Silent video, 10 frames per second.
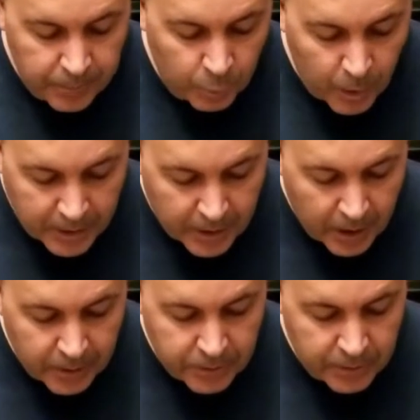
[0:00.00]
red
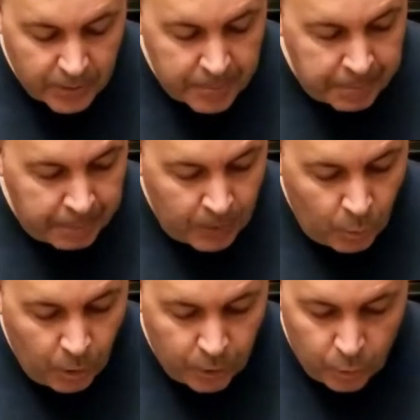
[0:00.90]
dots
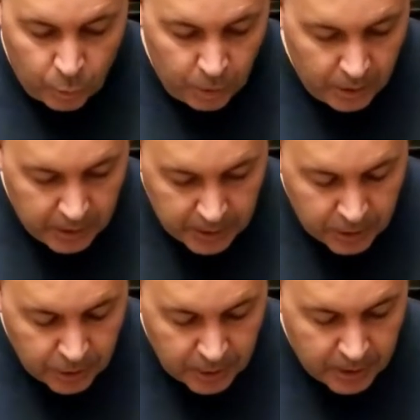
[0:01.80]
work really
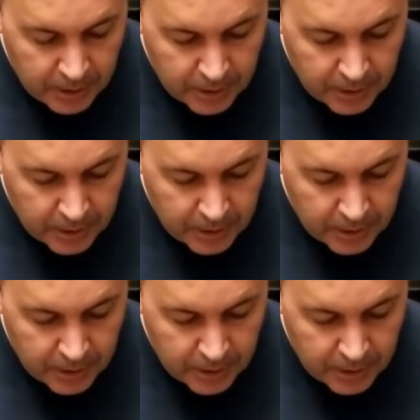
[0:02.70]
good,